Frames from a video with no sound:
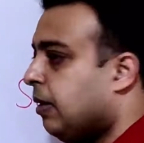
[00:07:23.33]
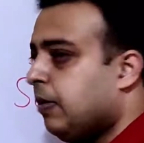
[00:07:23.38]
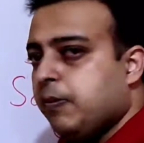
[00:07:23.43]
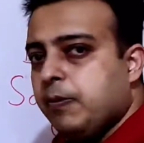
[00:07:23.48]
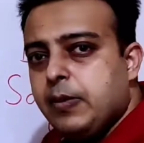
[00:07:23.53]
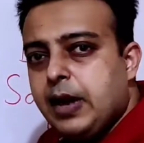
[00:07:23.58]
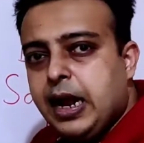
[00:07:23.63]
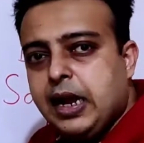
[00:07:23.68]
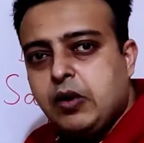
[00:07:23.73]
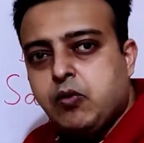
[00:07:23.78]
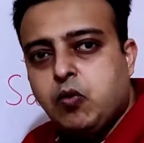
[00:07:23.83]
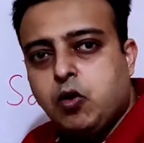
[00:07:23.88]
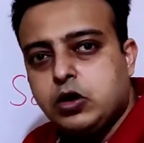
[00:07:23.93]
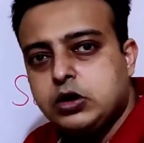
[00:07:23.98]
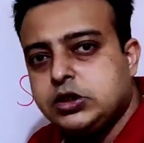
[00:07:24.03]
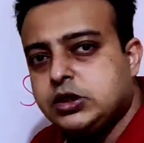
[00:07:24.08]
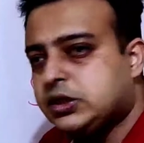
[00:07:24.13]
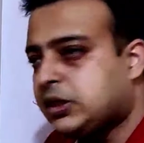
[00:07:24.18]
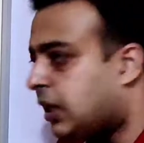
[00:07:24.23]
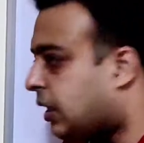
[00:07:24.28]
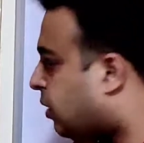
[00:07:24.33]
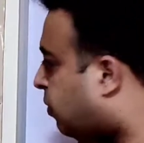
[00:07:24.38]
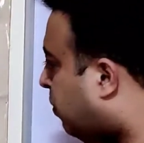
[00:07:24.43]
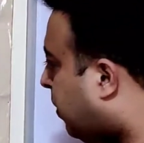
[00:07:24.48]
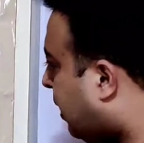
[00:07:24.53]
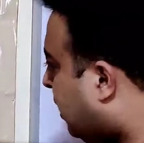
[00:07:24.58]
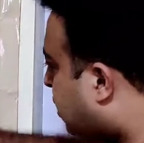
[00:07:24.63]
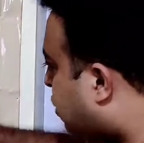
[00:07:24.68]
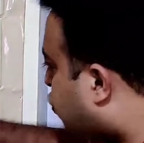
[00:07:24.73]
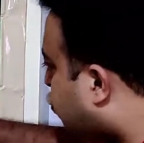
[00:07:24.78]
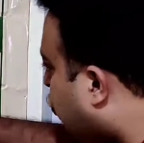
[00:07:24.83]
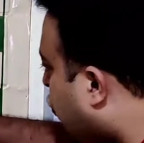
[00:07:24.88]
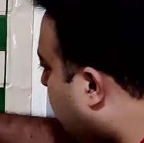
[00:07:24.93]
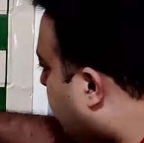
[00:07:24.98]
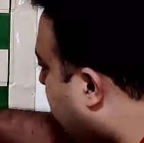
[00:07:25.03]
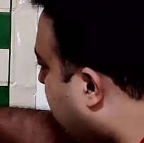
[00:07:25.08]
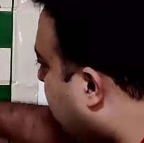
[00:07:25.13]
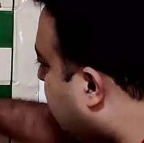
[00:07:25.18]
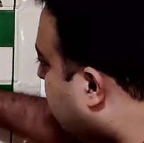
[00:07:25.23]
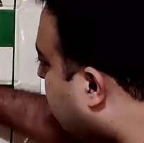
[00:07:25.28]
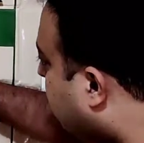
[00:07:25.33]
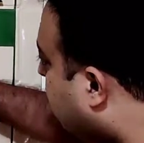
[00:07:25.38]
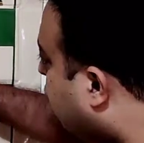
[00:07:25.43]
Black wants that white should play the